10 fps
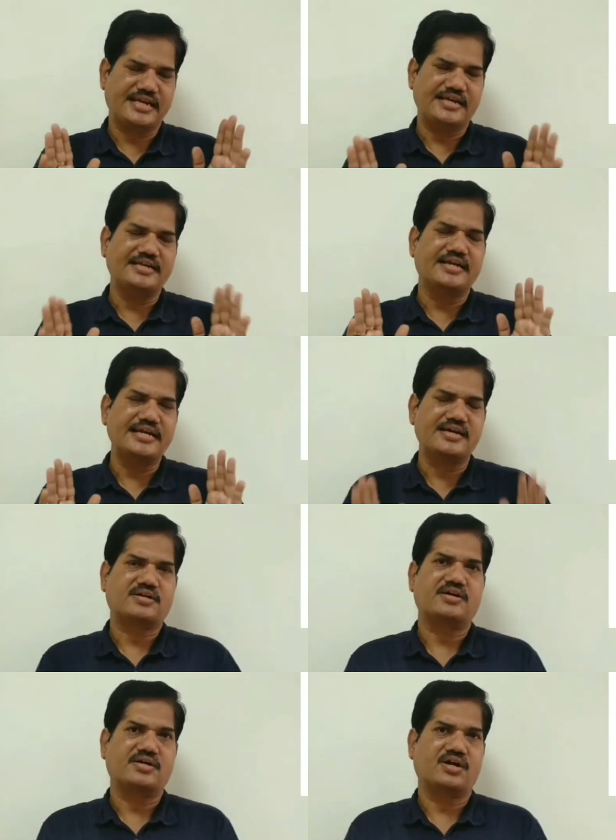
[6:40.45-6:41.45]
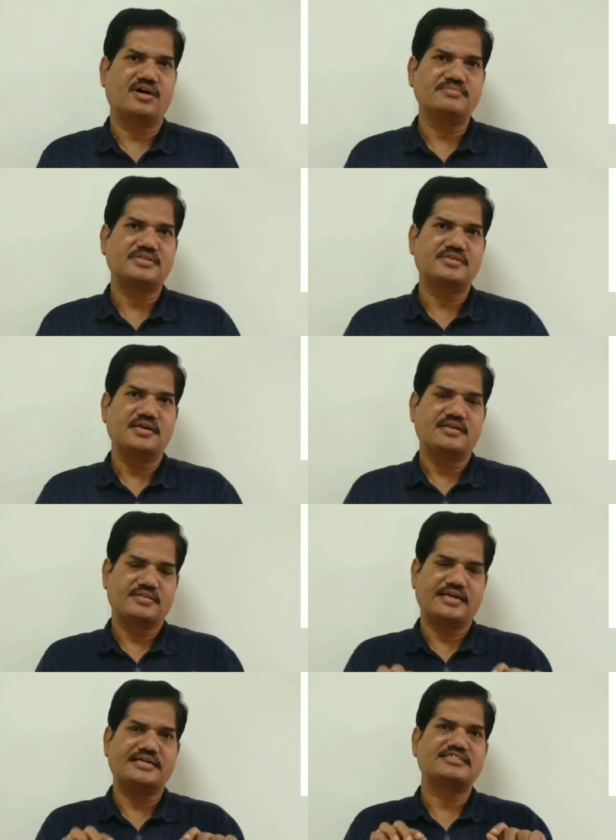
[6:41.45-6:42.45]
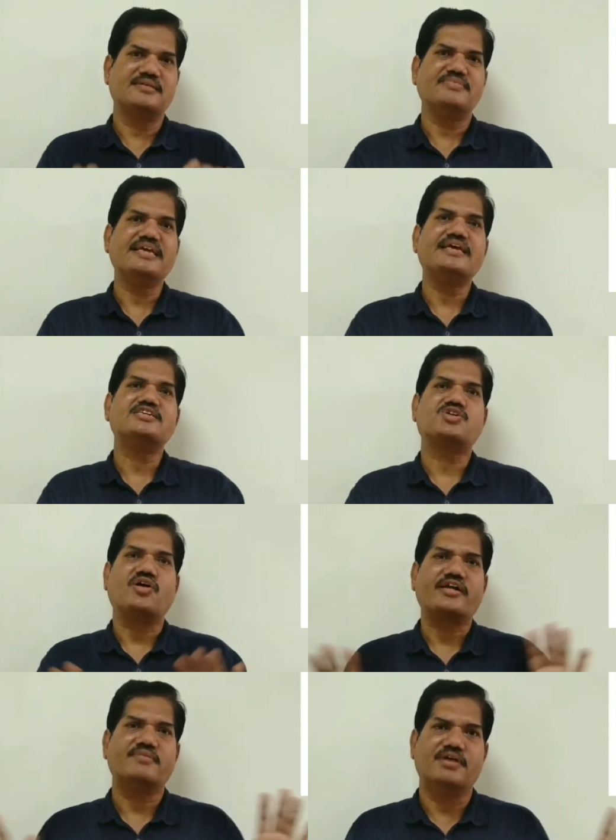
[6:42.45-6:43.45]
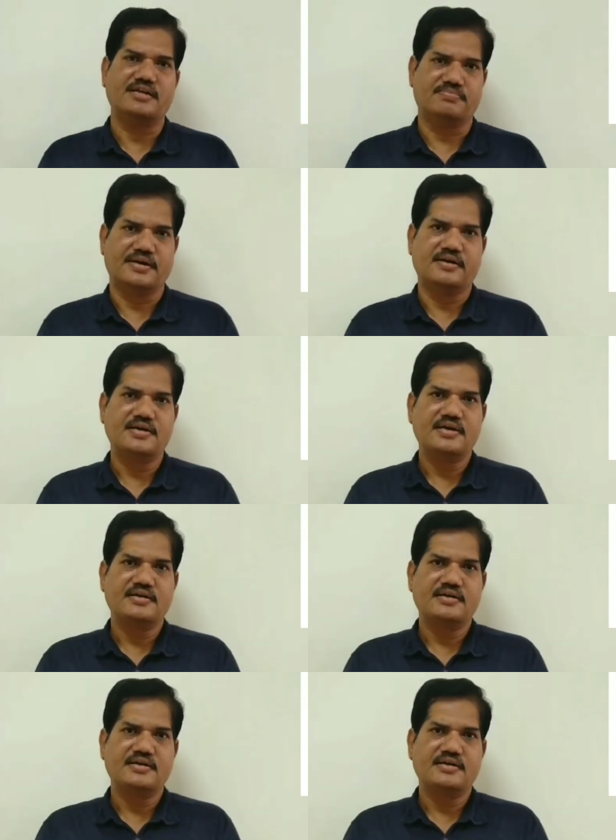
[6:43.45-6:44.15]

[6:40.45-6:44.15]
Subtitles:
tell in clear-cut terms that something is not available,